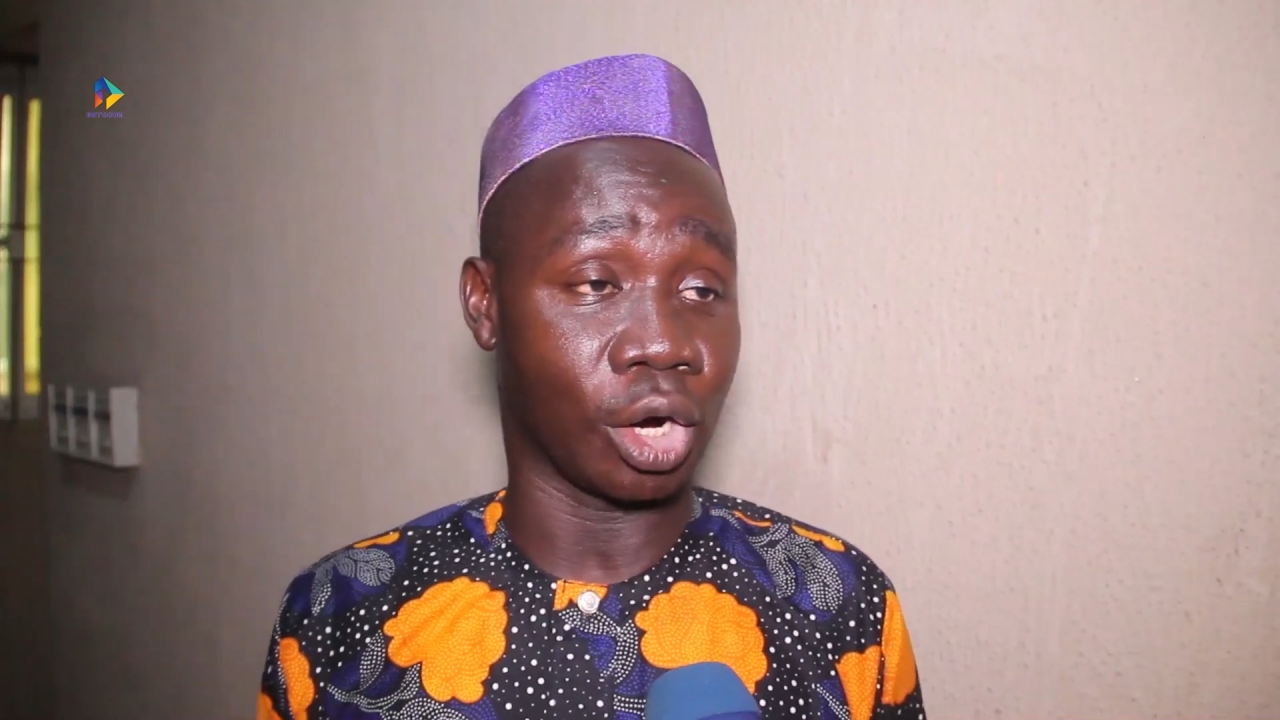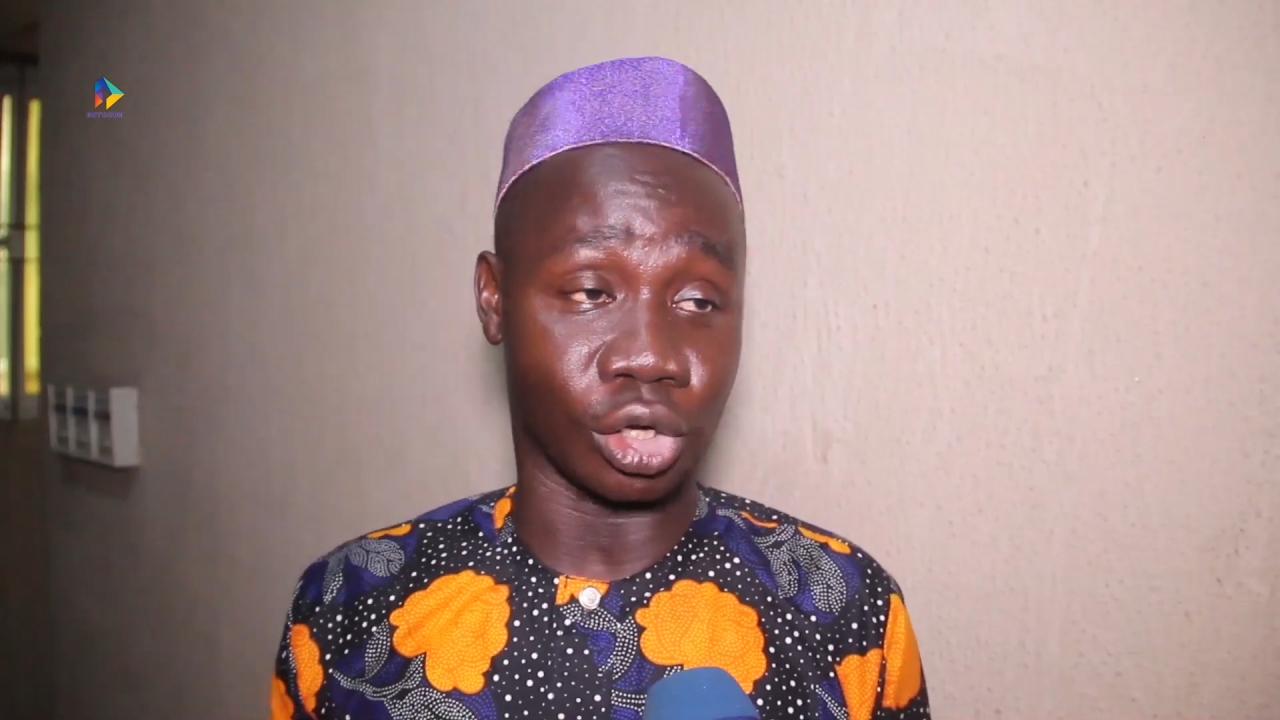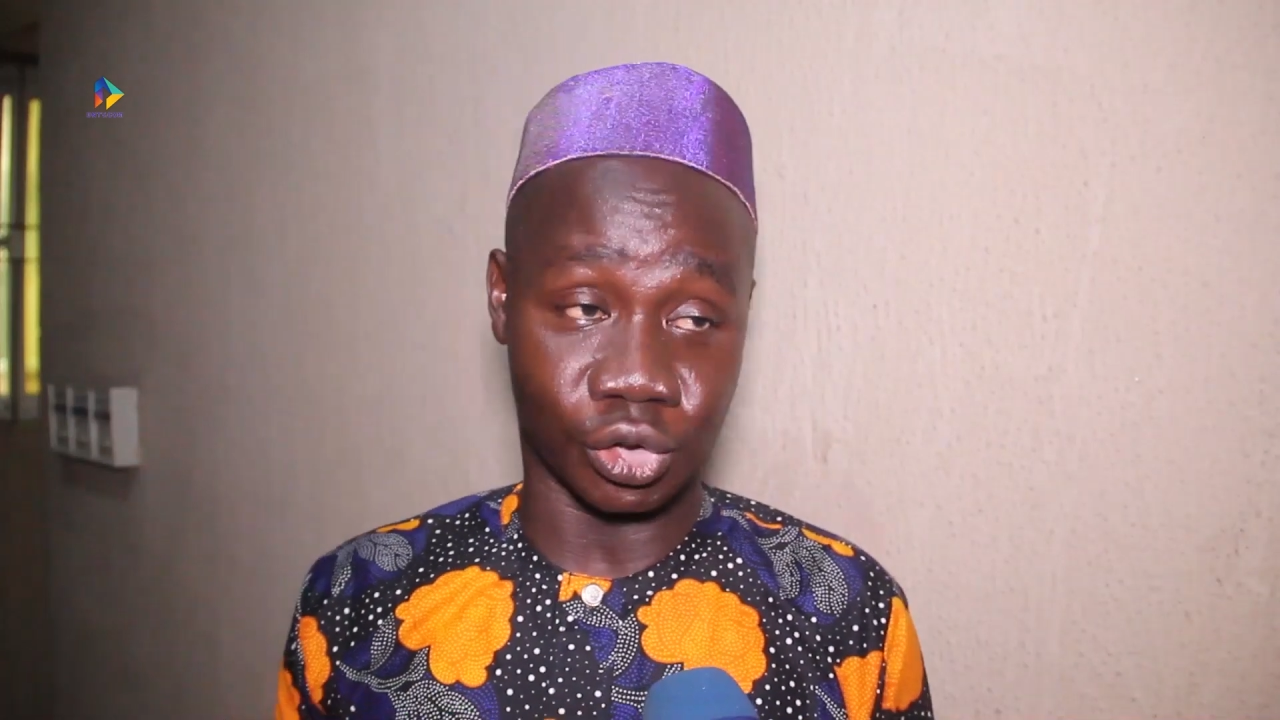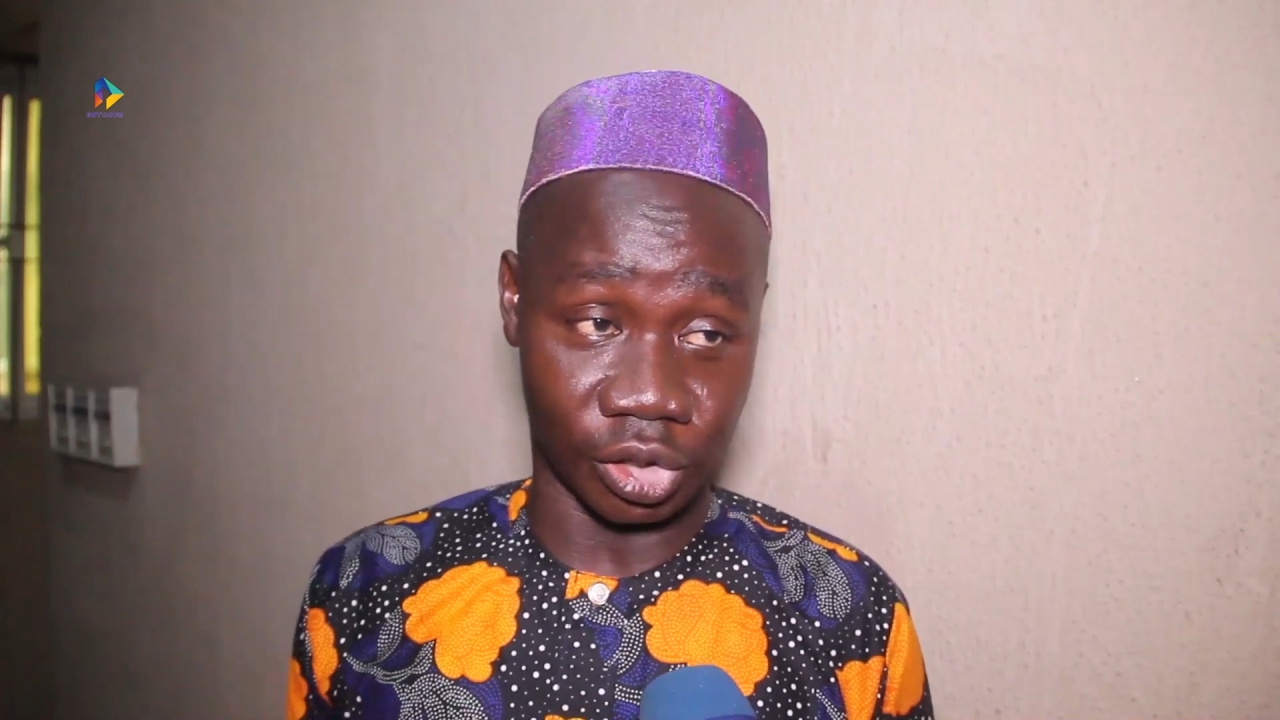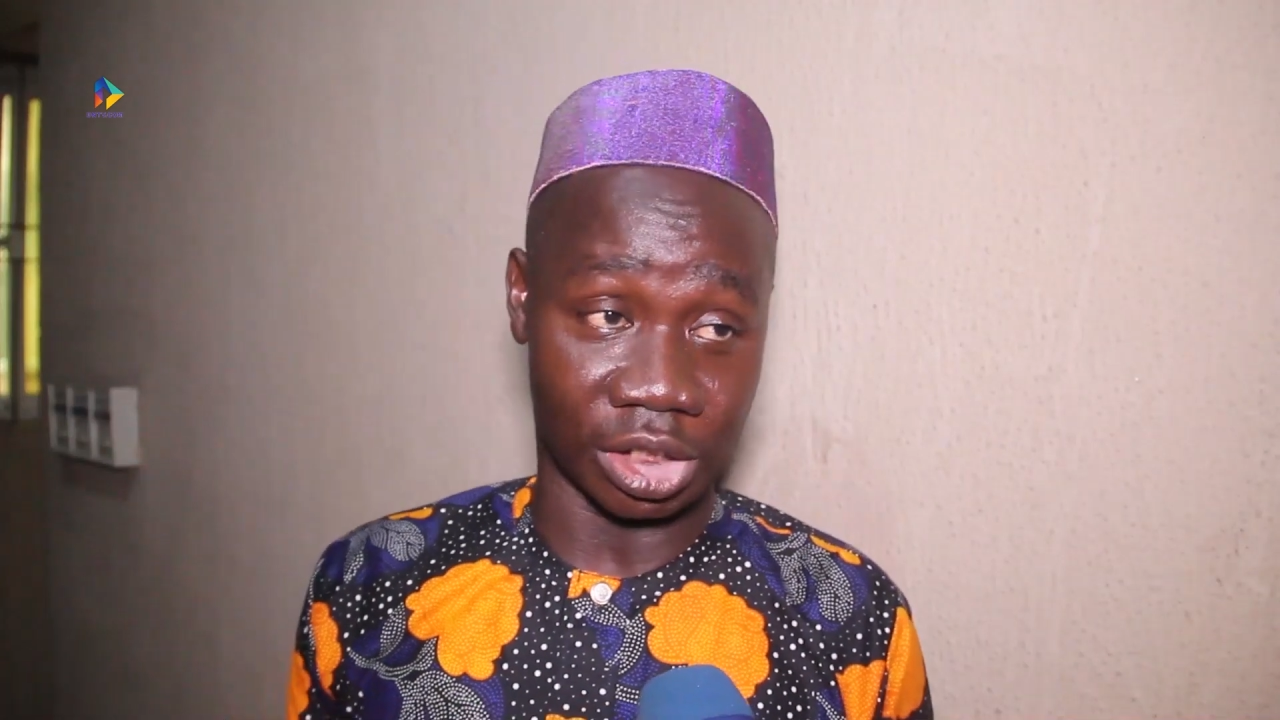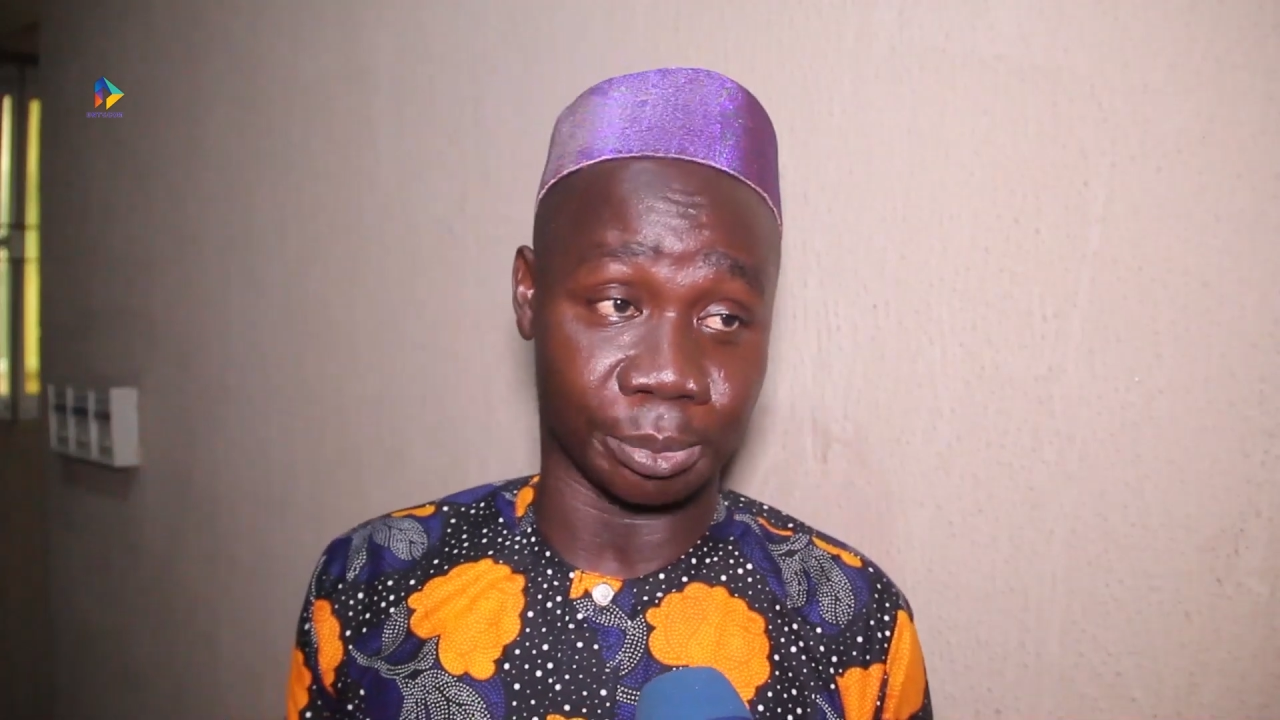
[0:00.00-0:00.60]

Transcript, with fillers: nursery